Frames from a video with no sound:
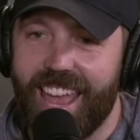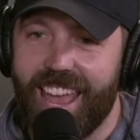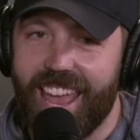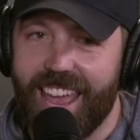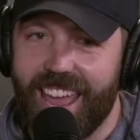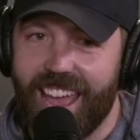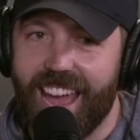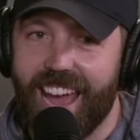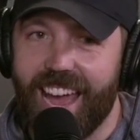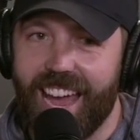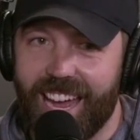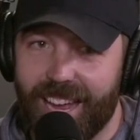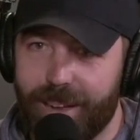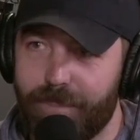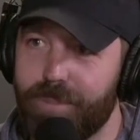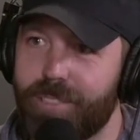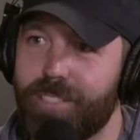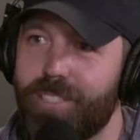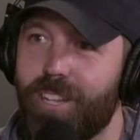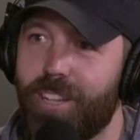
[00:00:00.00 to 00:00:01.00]
It
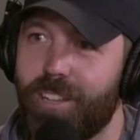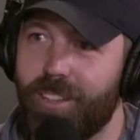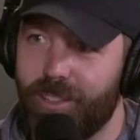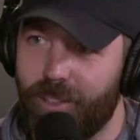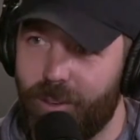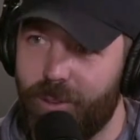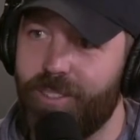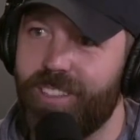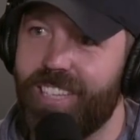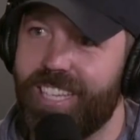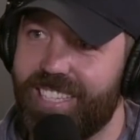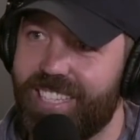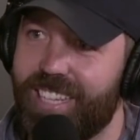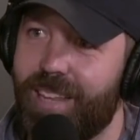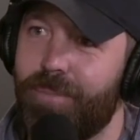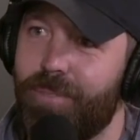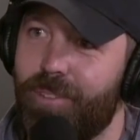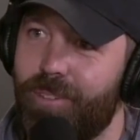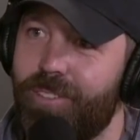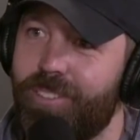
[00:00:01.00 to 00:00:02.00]
absolutely
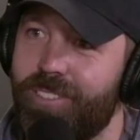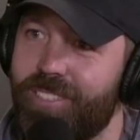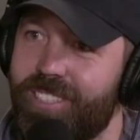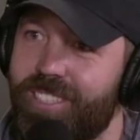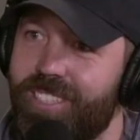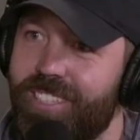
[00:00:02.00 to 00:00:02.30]
slam dunked.